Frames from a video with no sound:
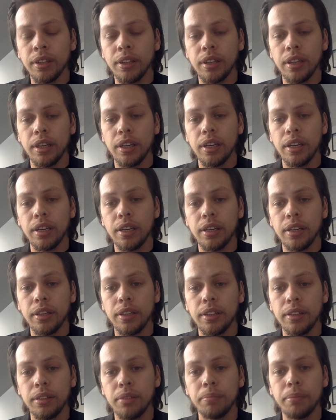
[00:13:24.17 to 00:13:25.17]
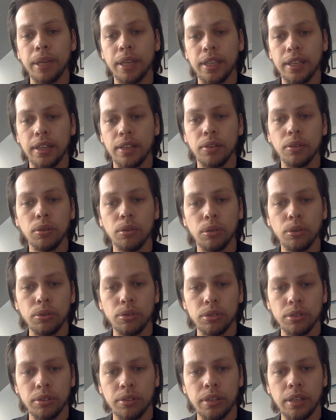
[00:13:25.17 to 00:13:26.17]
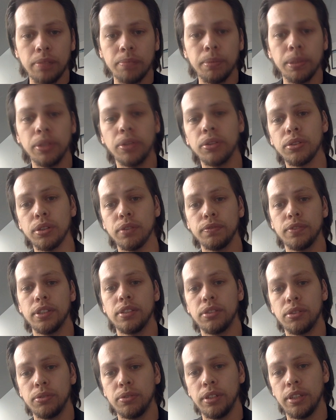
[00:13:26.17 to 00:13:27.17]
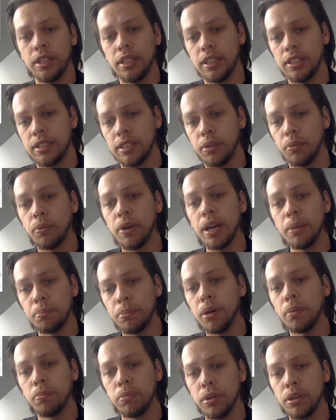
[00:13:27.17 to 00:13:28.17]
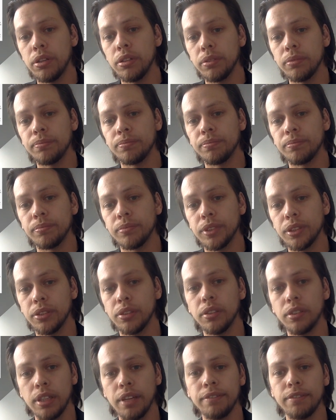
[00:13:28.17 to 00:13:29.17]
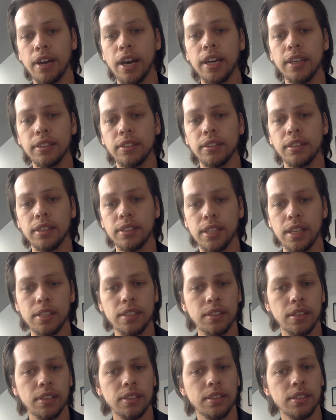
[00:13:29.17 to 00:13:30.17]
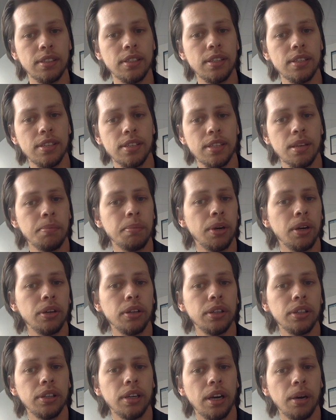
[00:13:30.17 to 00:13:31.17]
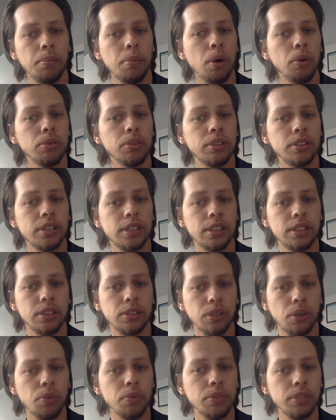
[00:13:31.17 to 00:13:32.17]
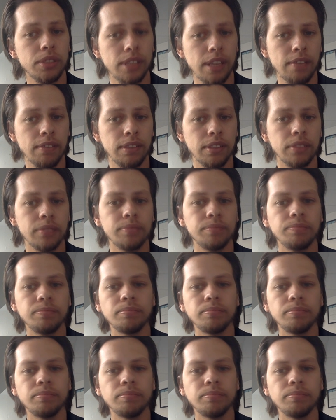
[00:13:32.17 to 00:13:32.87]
He can make a conclusion that because of this tree is a white poplar, you know, the fact, the sense is this is about zone 7.